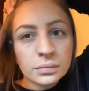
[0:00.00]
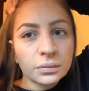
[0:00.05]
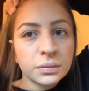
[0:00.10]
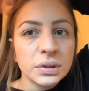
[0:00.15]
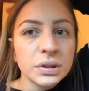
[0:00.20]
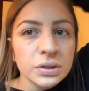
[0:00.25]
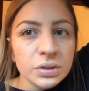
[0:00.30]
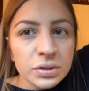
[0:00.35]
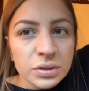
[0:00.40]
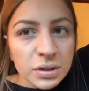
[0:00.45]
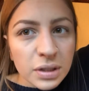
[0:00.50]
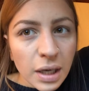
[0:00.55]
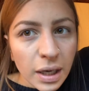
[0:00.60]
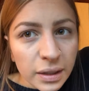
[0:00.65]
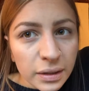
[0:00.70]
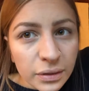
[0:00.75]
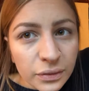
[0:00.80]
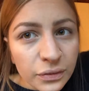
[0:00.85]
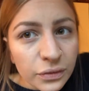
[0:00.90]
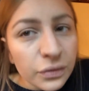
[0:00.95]
I just
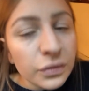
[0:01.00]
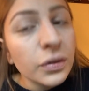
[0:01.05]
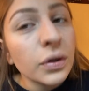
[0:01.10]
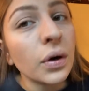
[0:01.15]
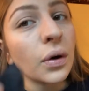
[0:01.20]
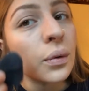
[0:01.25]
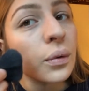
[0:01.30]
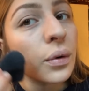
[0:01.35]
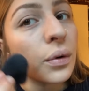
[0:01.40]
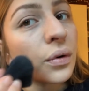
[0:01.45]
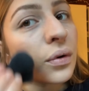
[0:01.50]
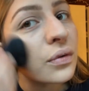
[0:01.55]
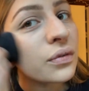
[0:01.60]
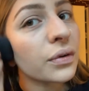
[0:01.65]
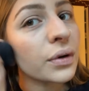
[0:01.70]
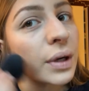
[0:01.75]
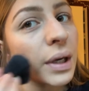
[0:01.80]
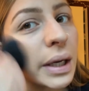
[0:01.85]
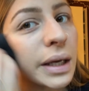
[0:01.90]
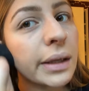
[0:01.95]
kind of go
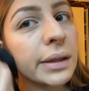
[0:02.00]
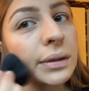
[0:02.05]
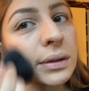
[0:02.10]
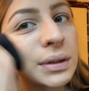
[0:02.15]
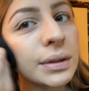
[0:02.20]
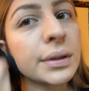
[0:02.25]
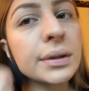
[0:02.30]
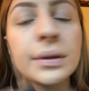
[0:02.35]
over it.